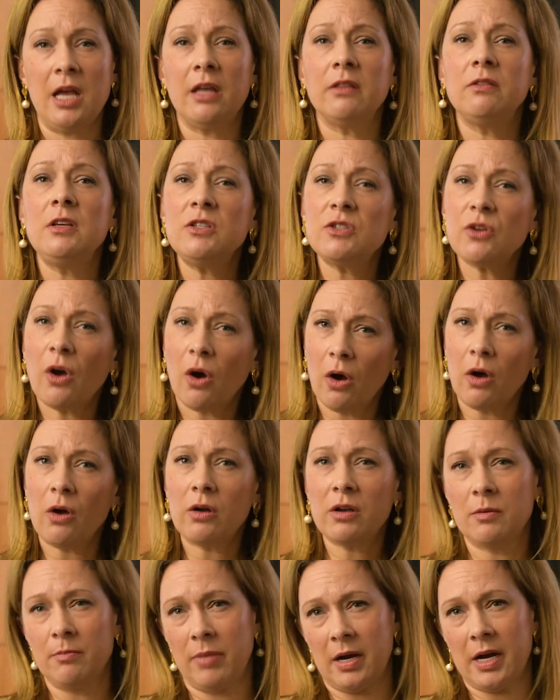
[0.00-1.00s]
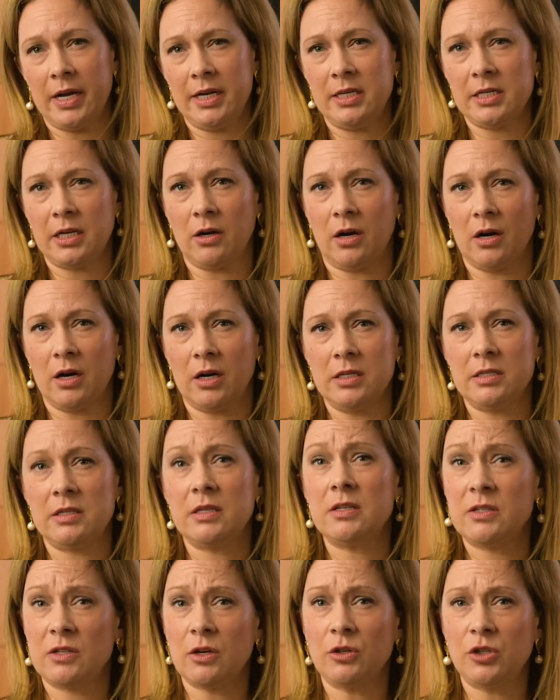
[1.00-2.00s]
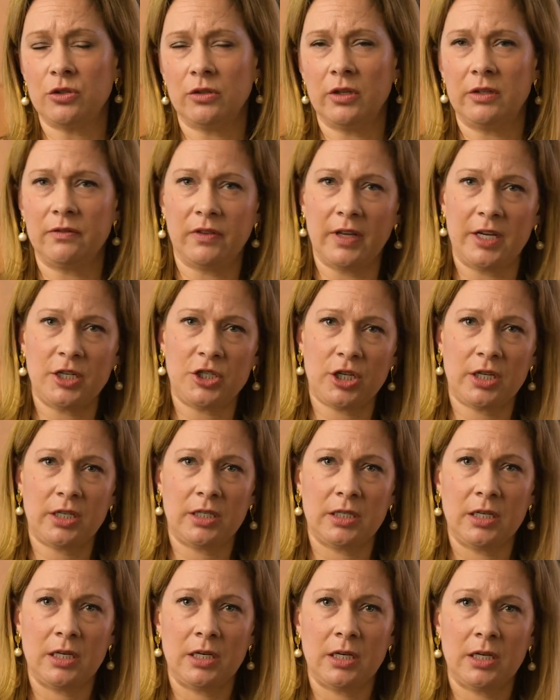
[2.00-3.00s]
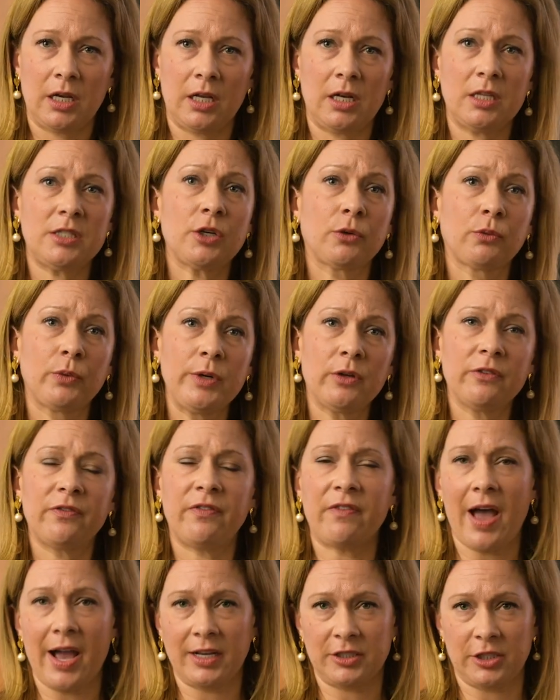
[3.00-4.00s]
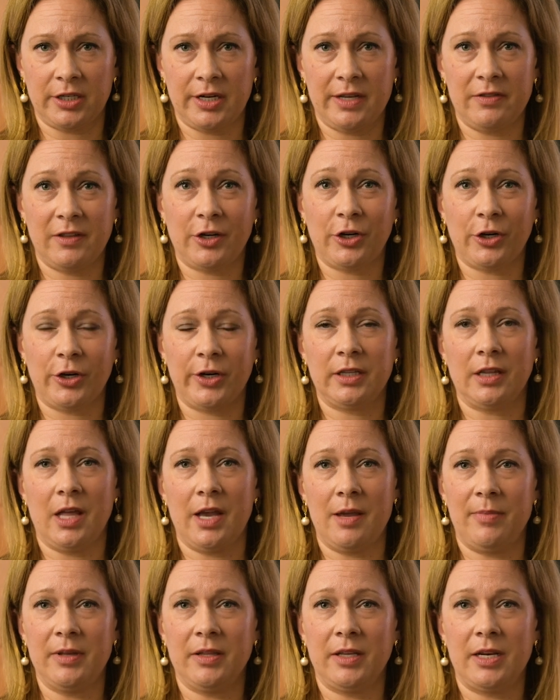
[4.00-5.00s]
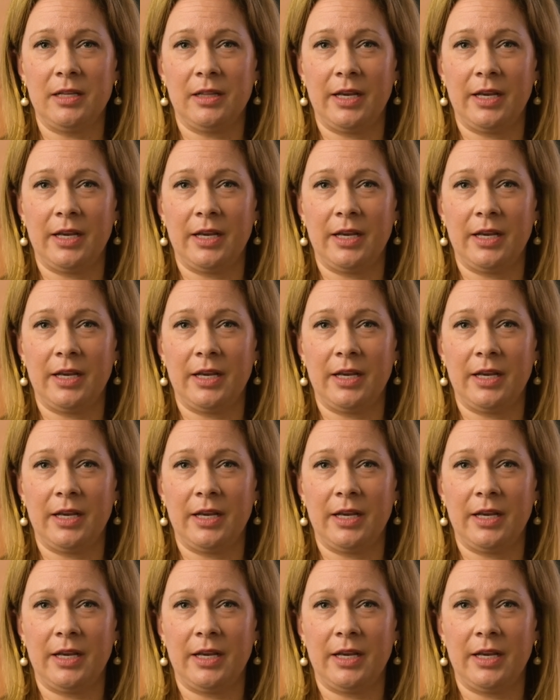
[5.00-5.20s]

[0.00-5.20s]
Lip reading: These all combine to cause social inflation, and it's a real factor in the current liability